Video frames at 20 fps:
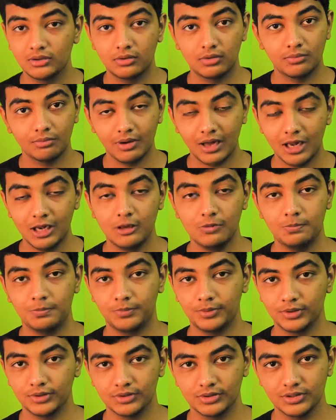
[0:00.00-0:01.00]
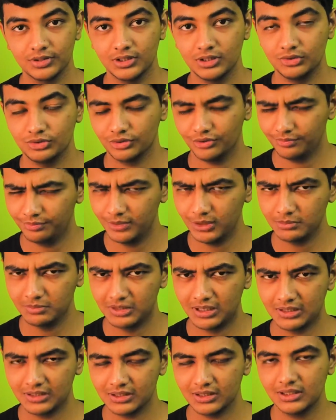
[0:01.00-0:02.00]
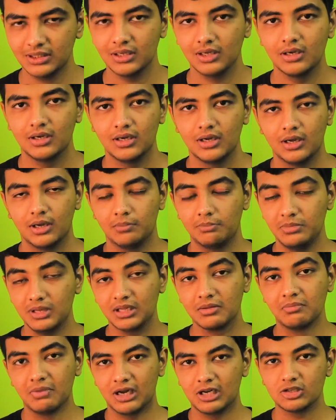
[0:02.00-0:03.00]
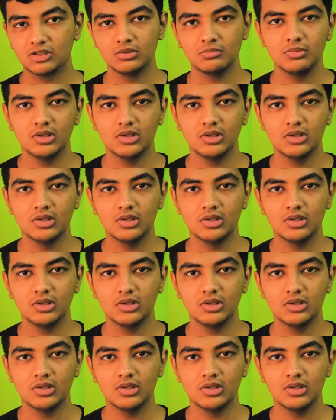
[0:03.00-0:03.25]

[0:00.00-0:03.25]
12% of big margin